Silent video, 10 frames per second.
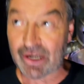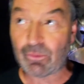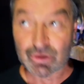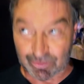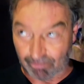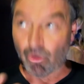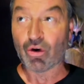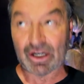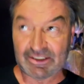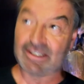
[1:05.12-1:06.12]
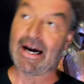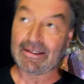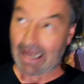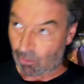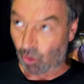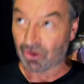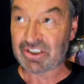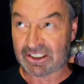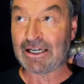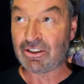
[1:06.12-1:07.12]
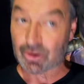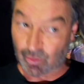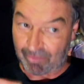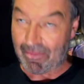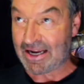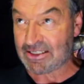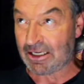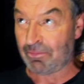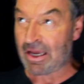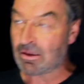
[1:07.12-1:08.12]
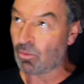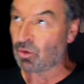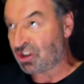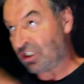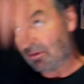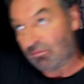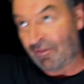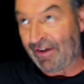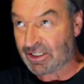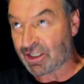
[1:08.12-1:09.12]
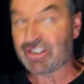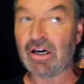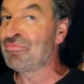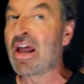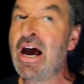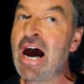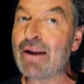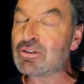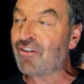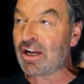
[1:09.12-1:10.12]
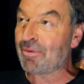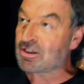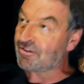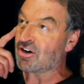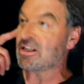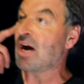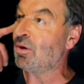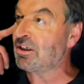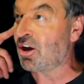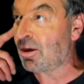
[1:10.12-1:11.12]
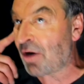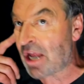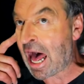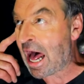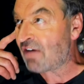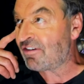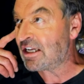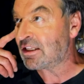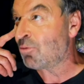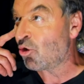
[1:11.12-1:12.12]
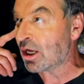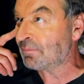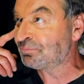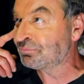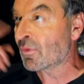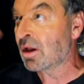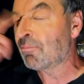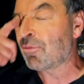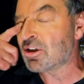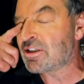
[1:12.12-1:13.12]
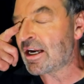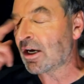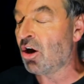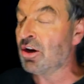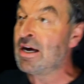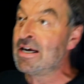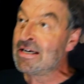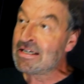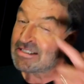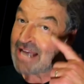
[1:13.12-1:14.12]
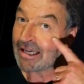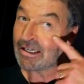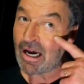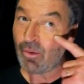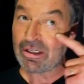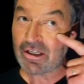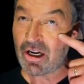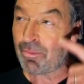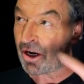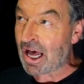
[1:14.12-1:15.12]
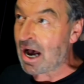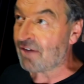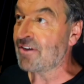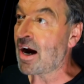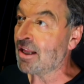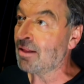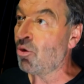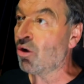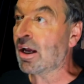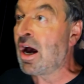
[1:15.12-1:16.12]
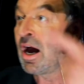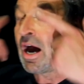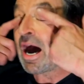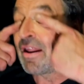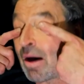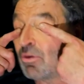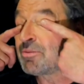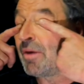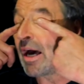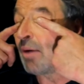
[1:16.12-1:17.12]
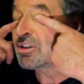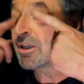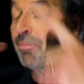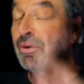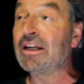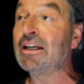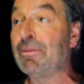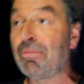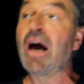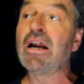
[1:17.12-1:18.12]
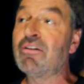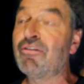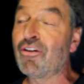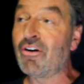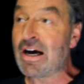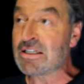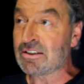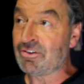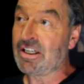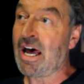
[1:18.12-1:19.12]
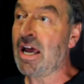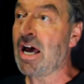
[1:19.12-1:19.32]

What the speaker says: It was morning to night, that one scene just with Maisie and me, when she reveals herself. And it was funny because the first I went out about 8:30 in the morning, prosthetic on. Second I went out about 9:30 in the morning, and that was me. I was completely blind for the rest of the day.